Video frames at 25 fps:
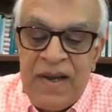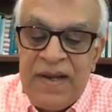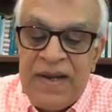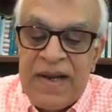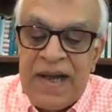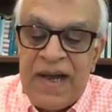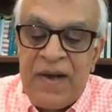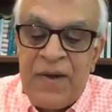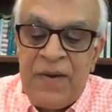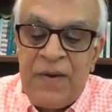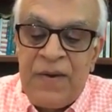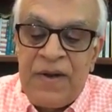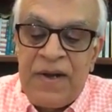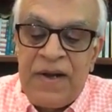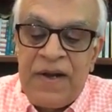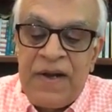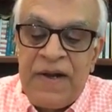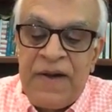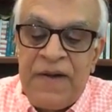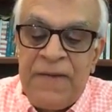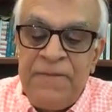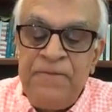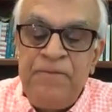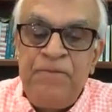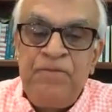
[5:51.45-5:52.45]

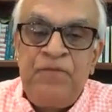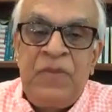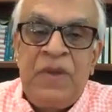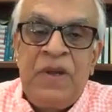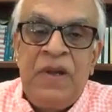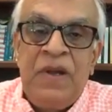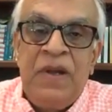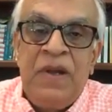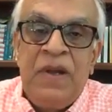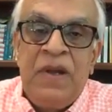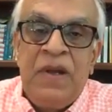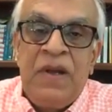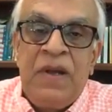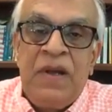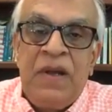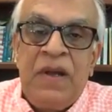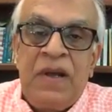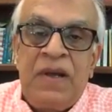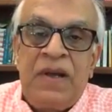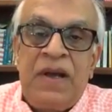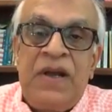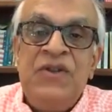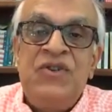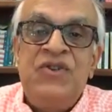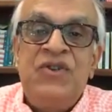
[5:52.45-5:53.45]
Now,
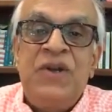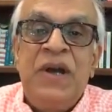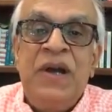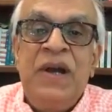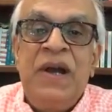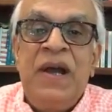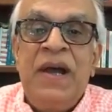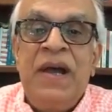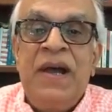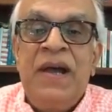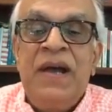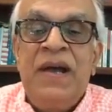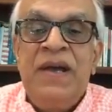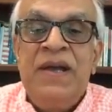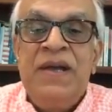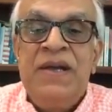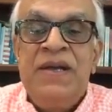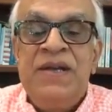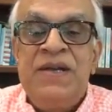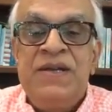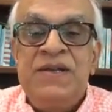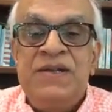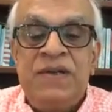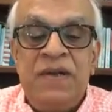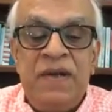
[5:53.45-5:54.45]
Kancha Ilaiah
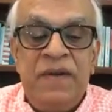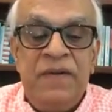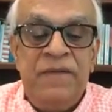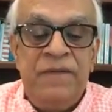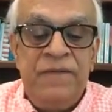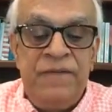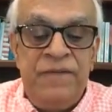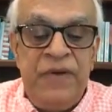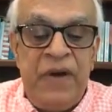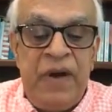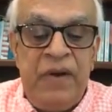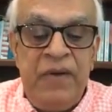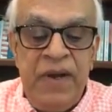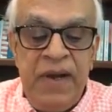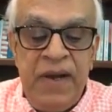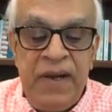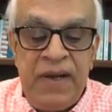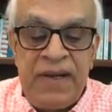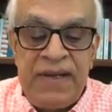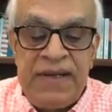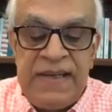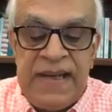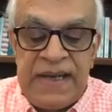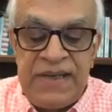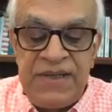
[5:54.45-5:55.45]
is very
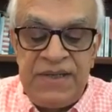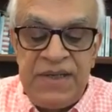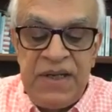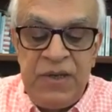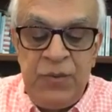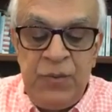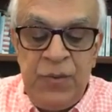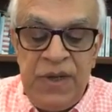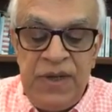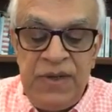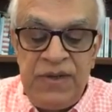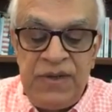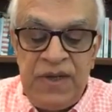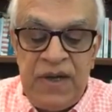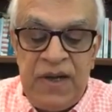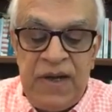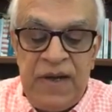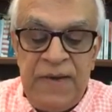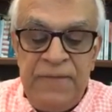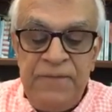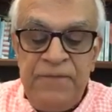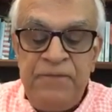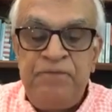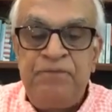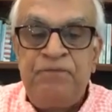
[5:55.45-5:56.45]
connected with
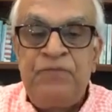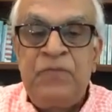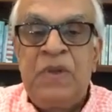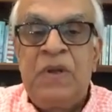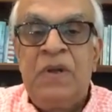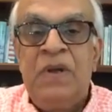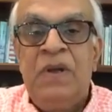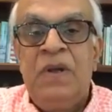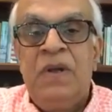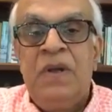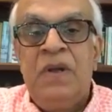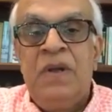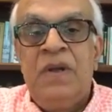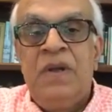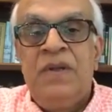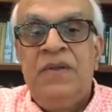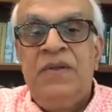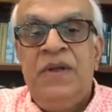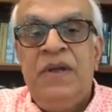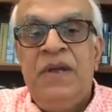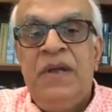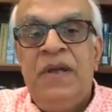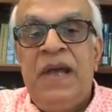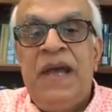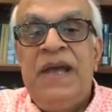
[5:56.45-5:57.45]
the
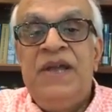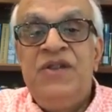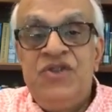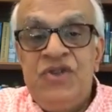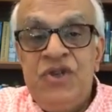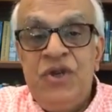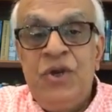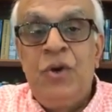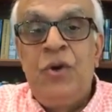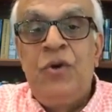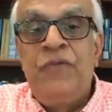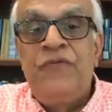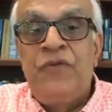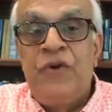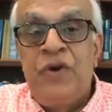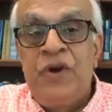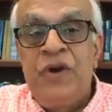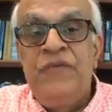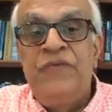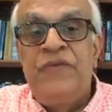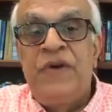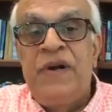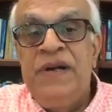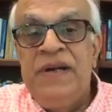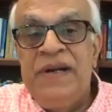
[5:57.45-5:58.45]
NGO,
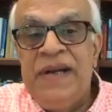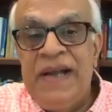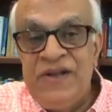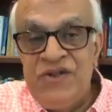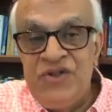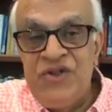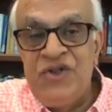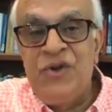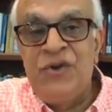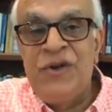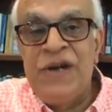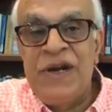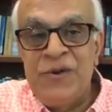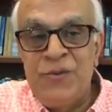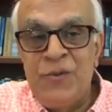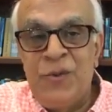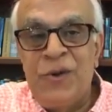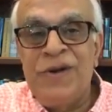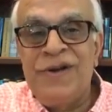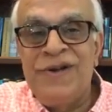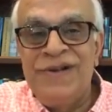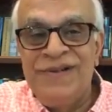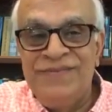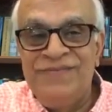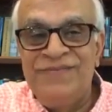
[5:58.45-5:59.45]
foreign funded NGO
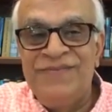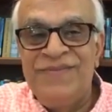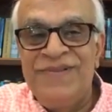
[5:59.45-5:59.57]
network.